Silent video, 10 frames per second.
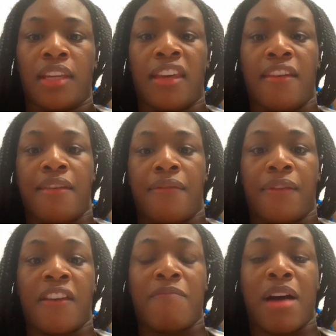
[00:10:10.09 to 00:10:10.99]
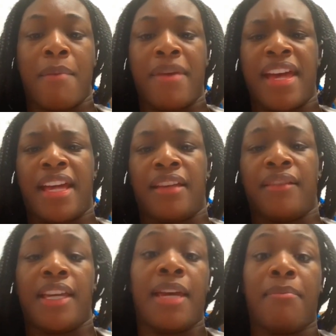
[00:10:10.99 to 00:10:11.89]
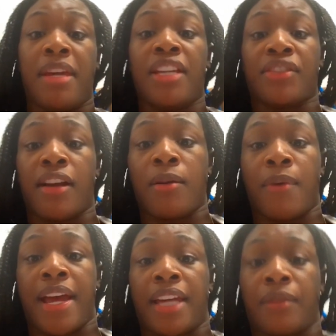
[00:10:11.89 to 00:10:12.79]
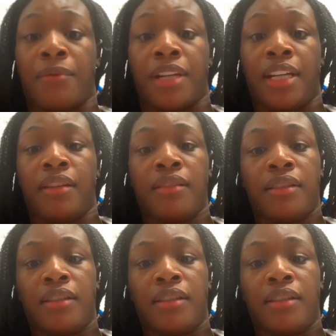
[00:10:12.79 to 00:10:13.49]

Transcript: my man hit me a certain way in the ring,